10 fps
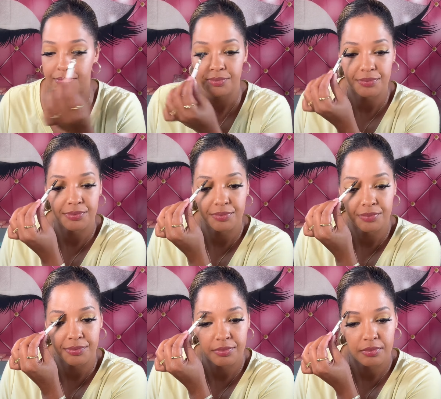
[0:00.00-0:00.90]

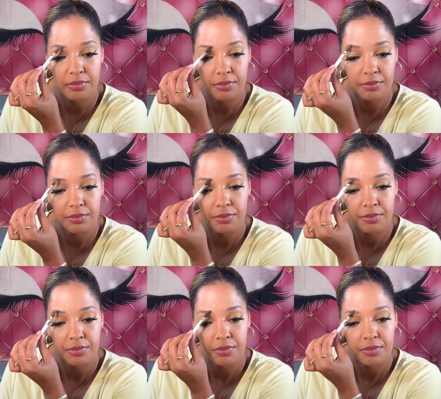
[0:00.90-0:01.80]

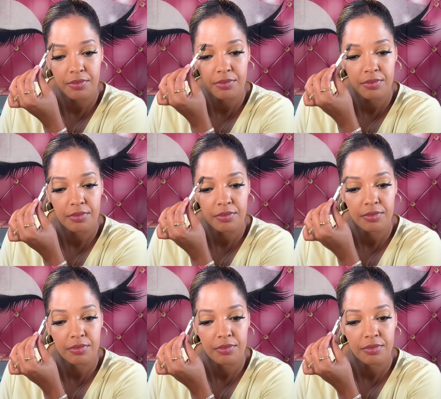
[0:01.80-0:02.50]
(no one is talking)